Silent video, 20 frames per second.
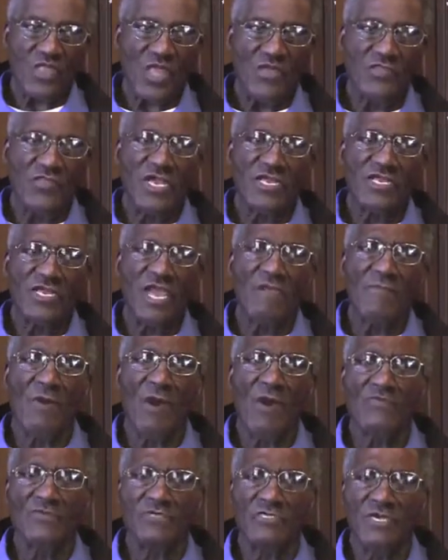They came
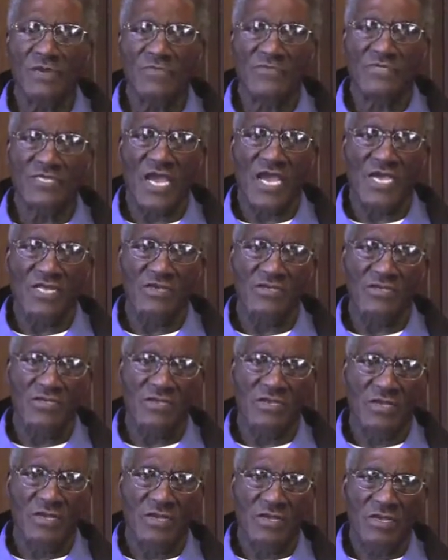off with jump status.
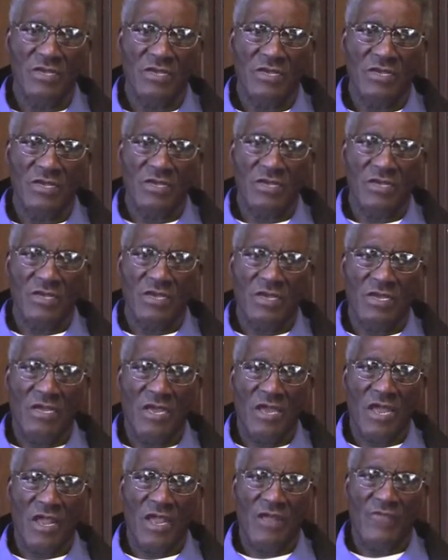
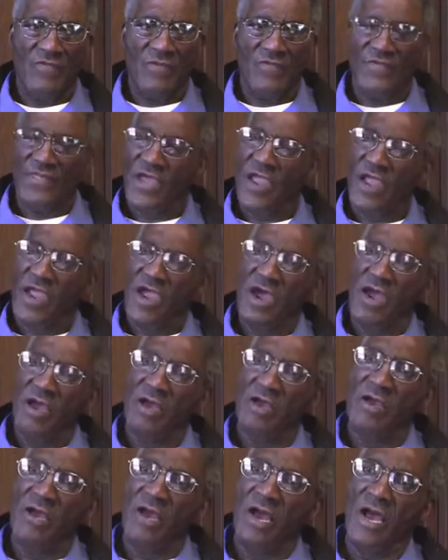And from there,
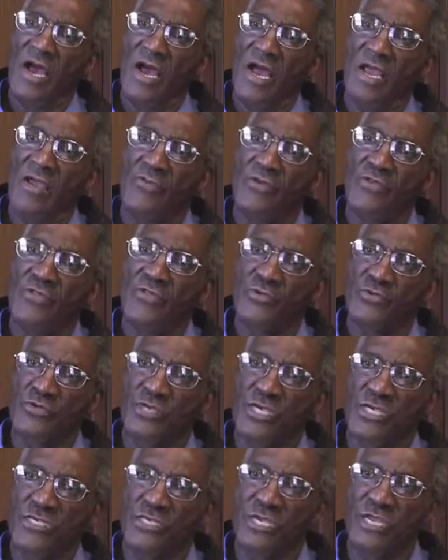I went through
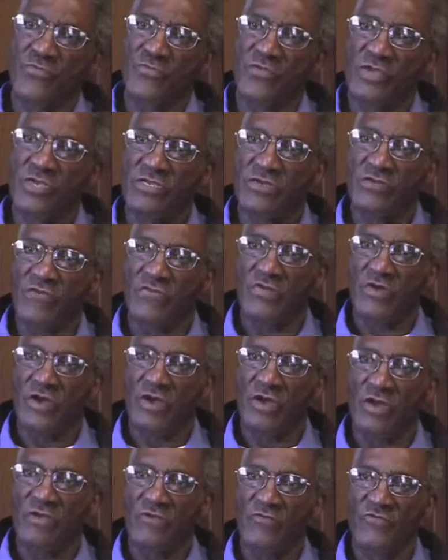16 weeks of
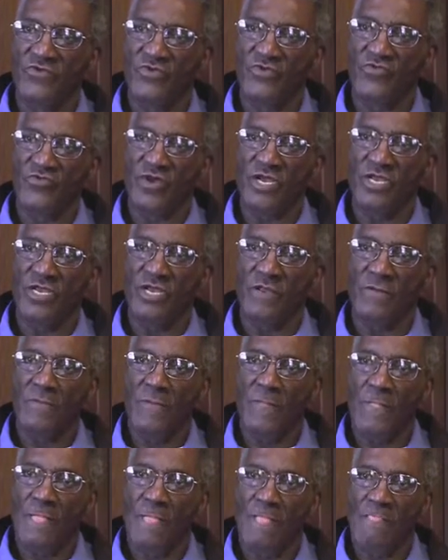infantry training,
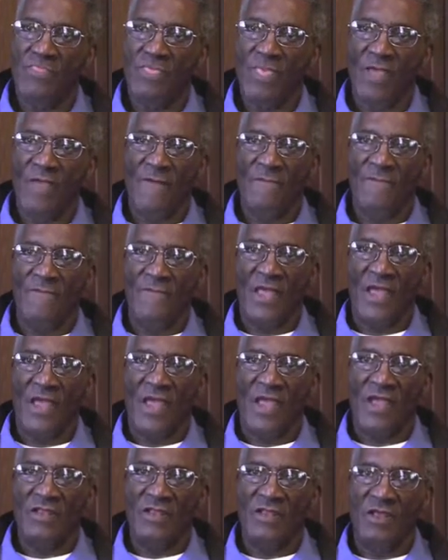
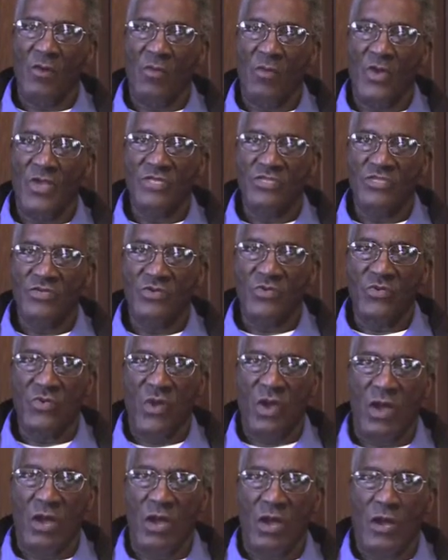and went
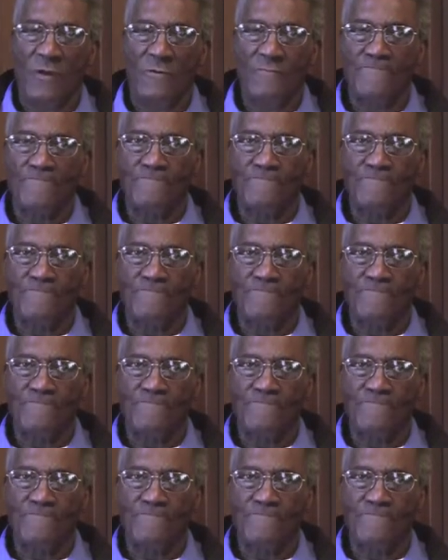to